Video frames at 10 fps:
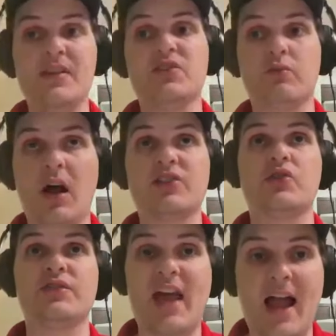and what
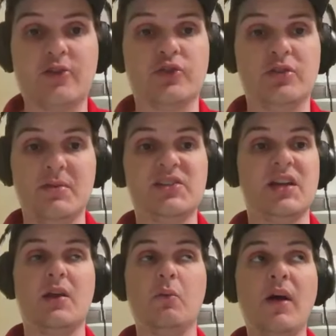this roster is
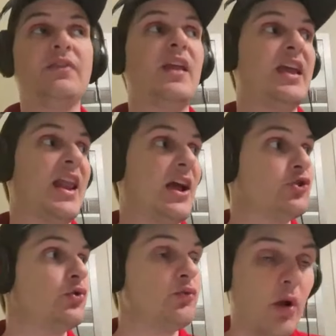actually missing and what
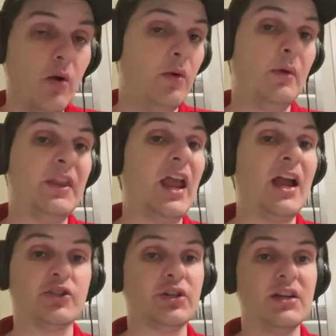they can actually grow and
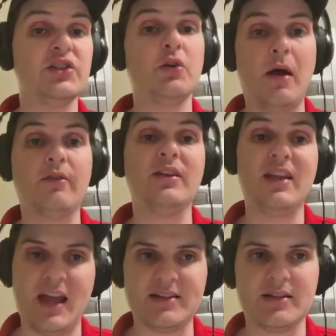what they actually need to go
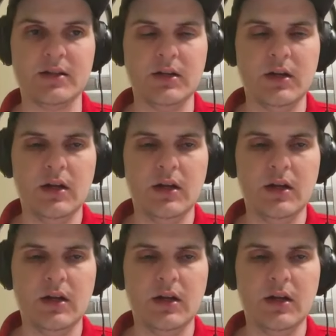out and get.